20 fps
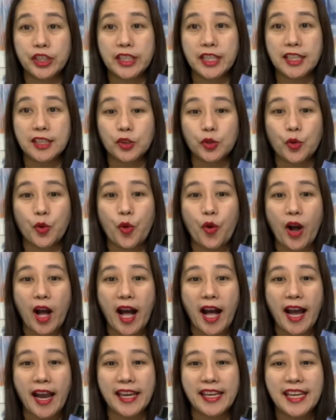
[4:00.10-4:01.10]
na to
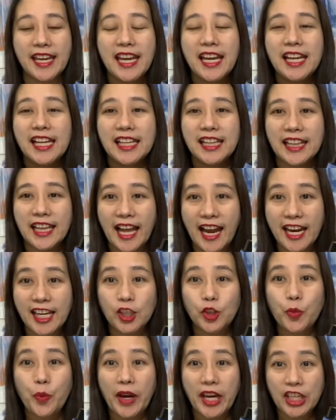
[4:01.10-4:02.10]
ay
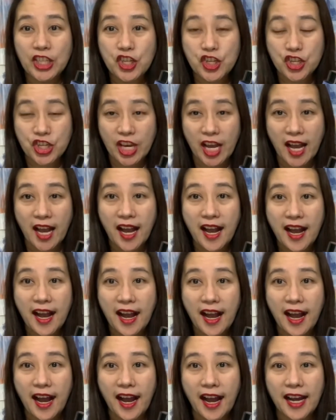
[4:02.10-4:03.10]
lightweight siya
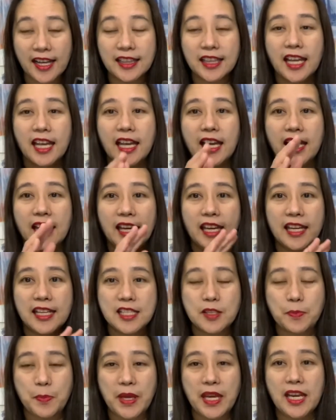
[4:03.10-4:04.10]
at it's
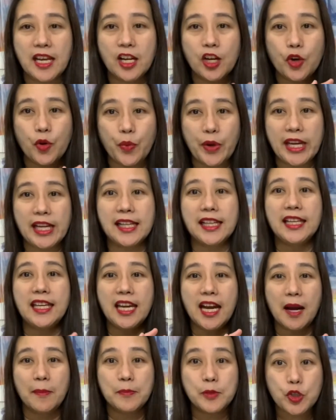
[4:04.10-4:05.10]
being quickly
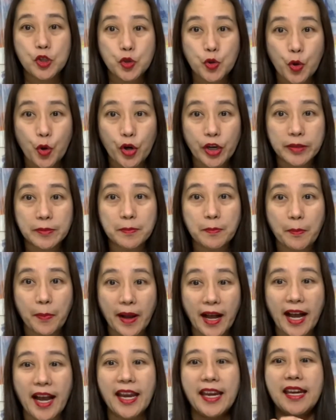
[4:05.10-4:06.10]
absorbed
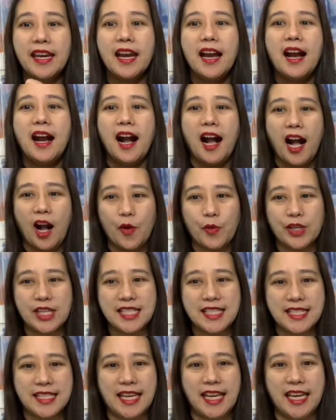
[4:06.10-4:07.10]
by our
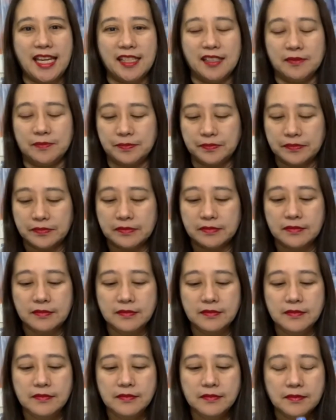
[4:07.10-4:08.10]
skin.
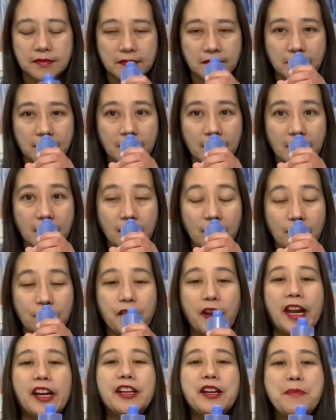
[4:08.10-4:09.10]

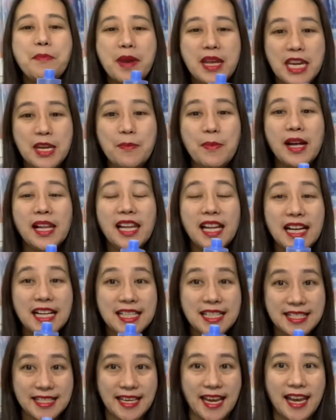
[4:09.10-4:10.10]
Very minimal ang
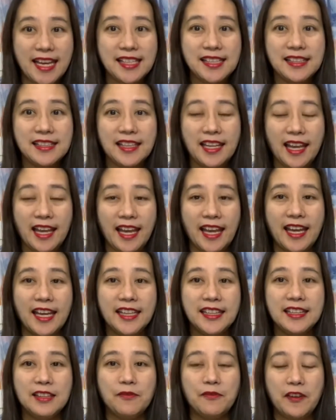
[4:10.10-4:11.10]
scent
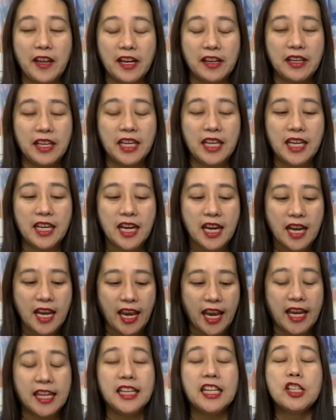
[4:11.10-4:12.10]
and
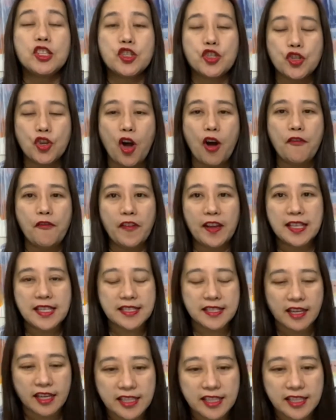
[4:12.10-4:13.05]
it softens our